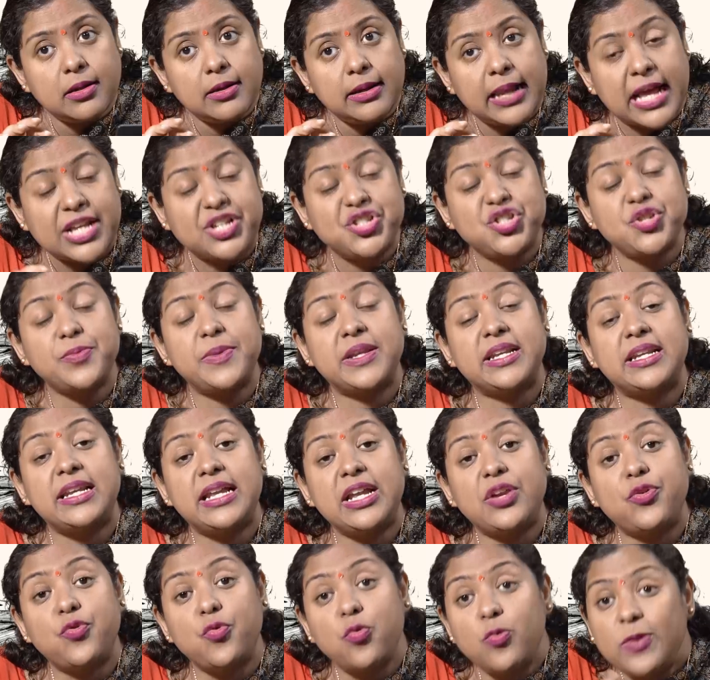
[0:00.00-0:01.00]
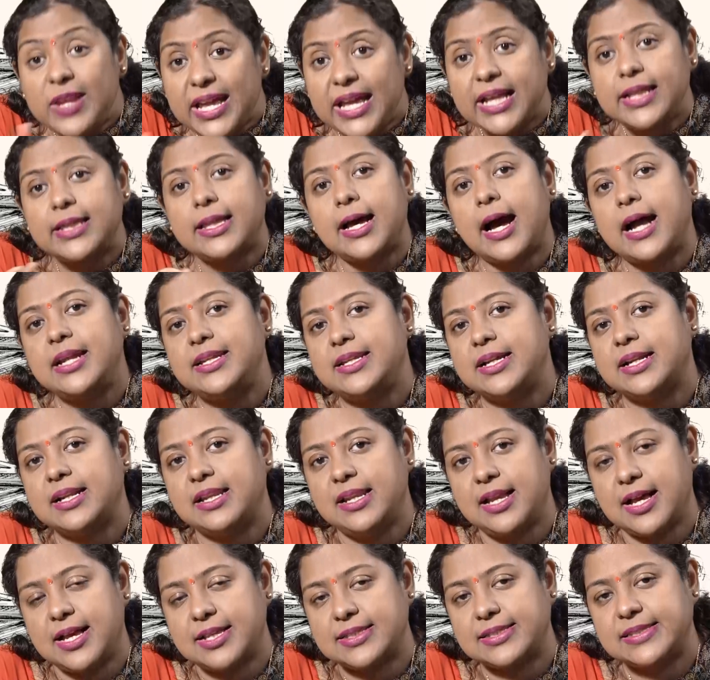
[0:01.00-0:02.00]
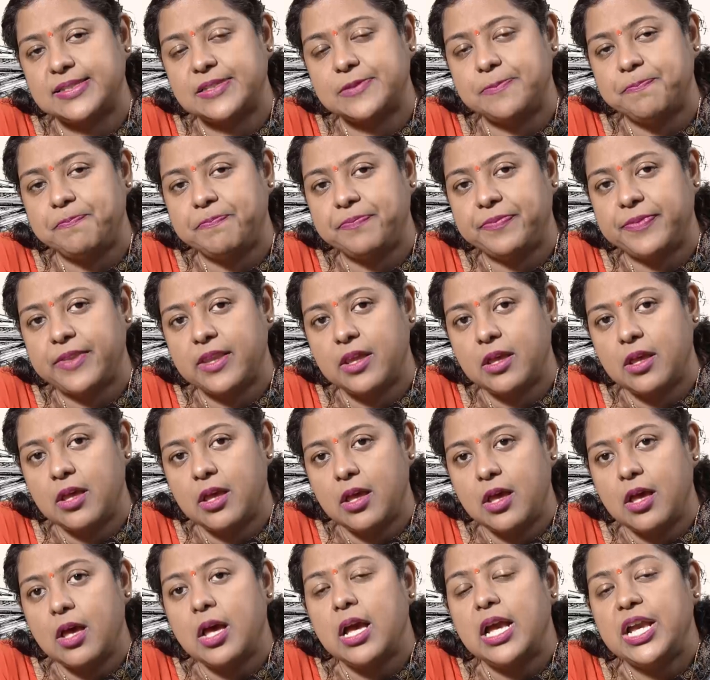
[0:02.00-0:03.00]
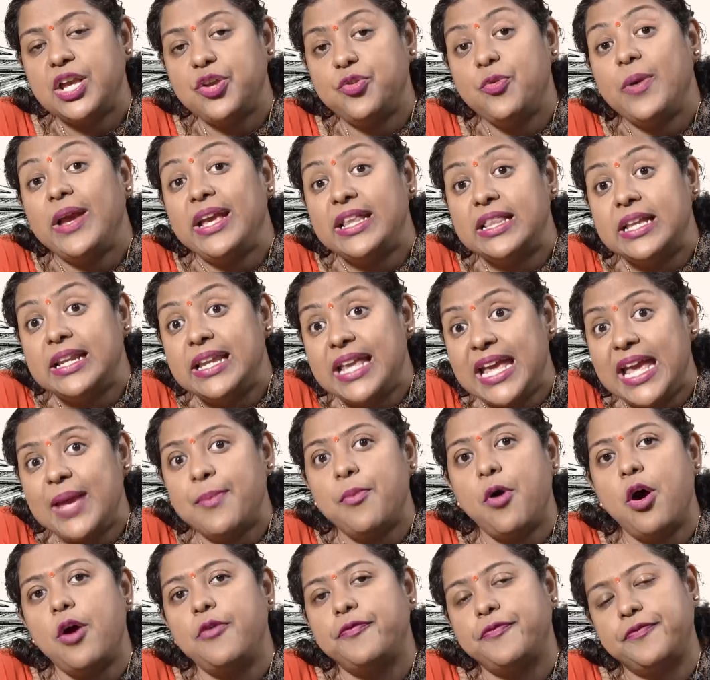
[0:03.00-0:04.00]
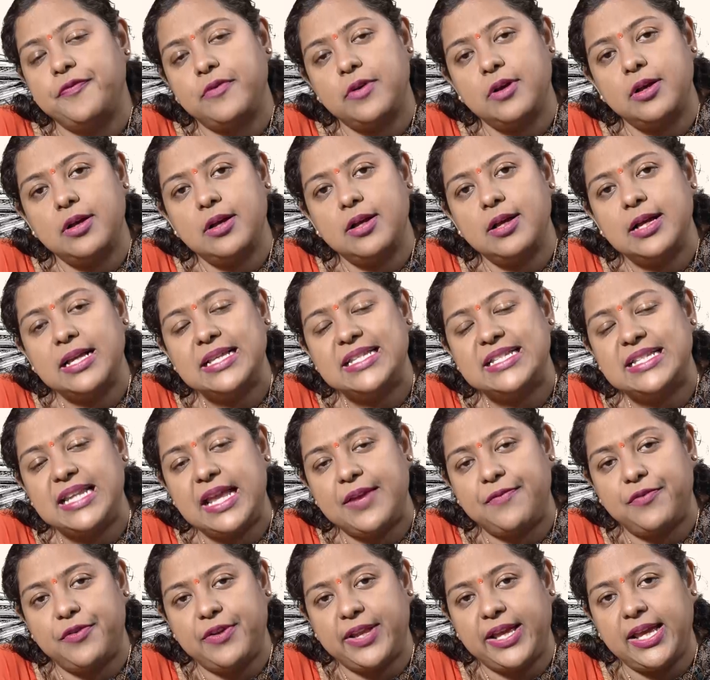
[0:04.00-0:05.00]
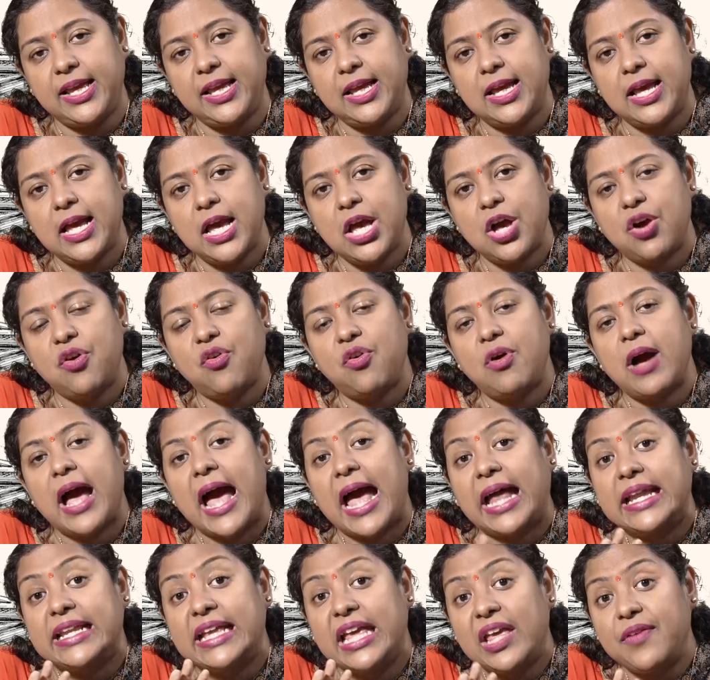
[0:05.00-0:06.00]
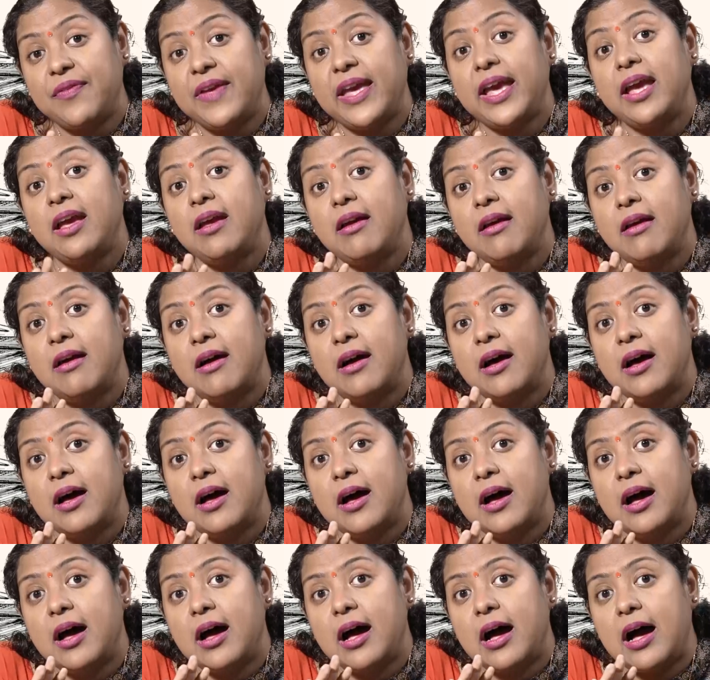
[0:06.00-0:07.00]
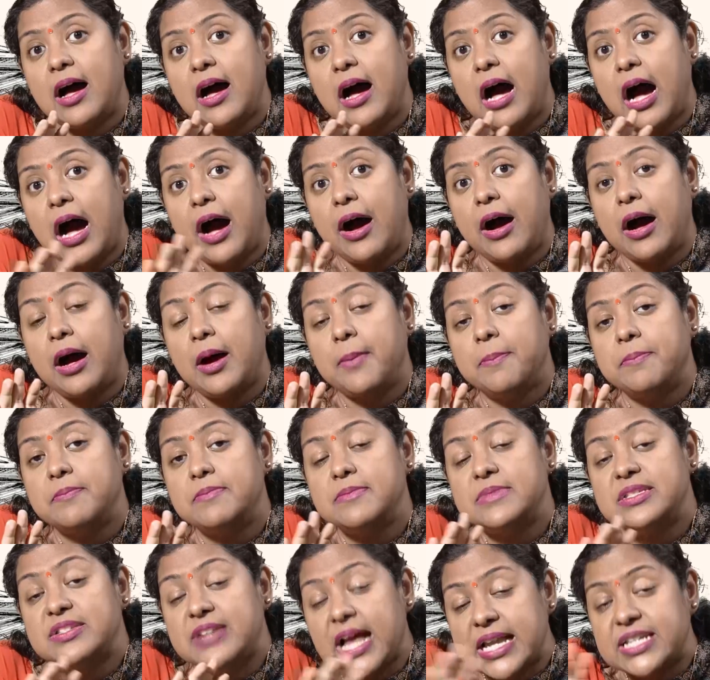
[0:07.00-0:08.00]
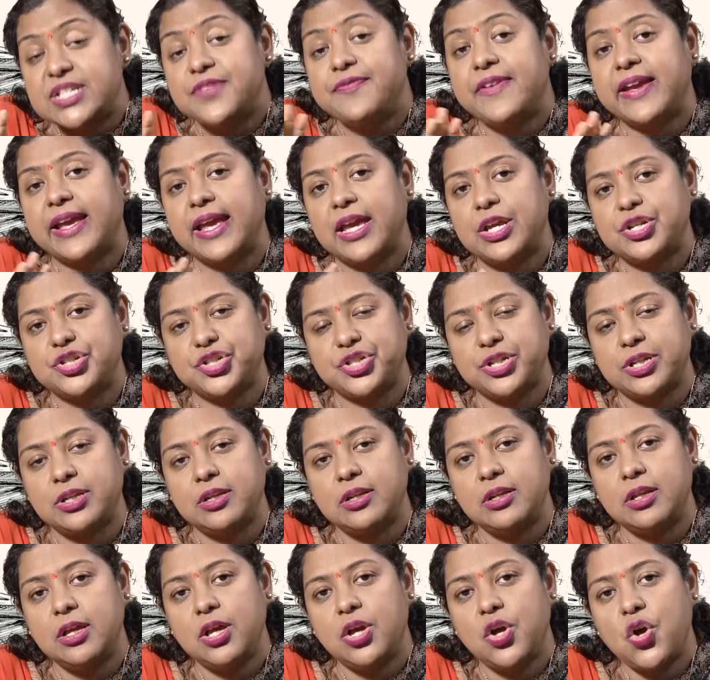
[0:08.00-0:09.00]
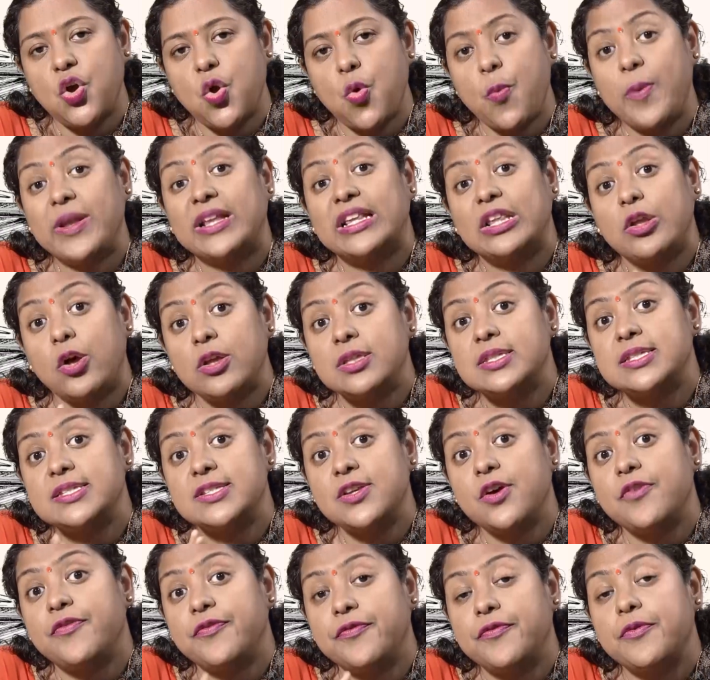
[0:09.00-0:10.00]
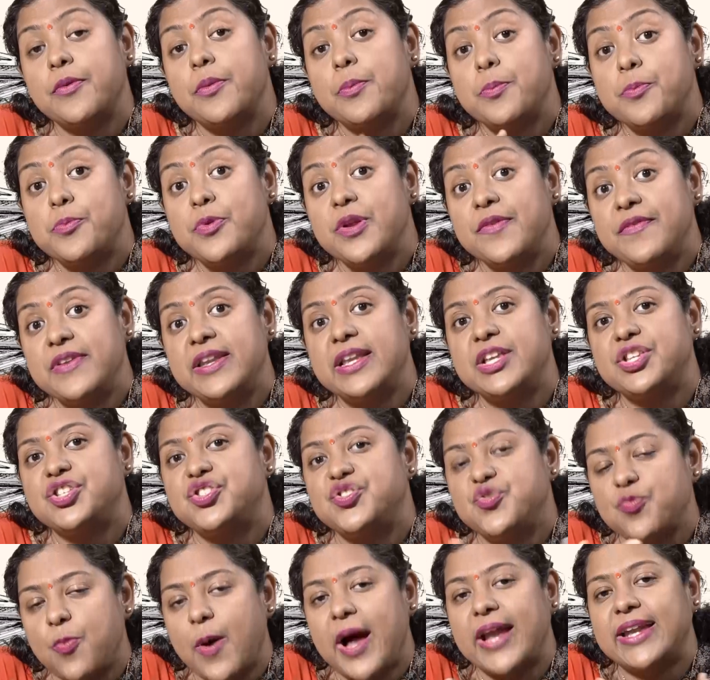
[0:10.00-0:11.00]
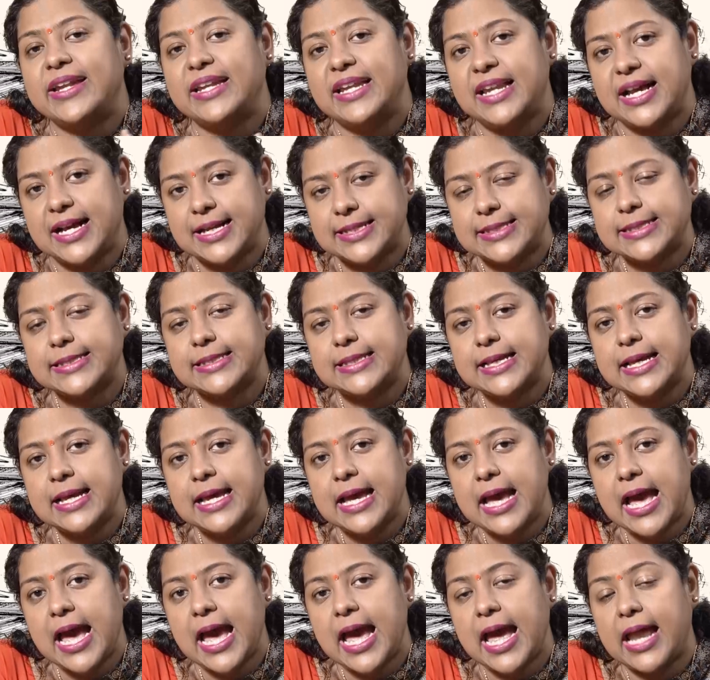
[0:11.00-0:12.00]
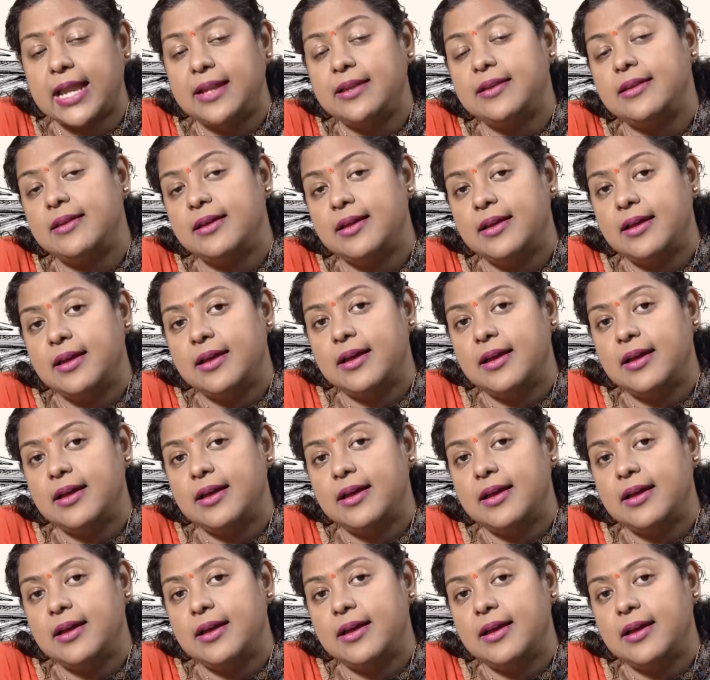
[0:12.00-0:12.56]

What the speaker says: legitimately ruling the underclass, in the name of slavery and giving a stratification with lots of privilege to one class and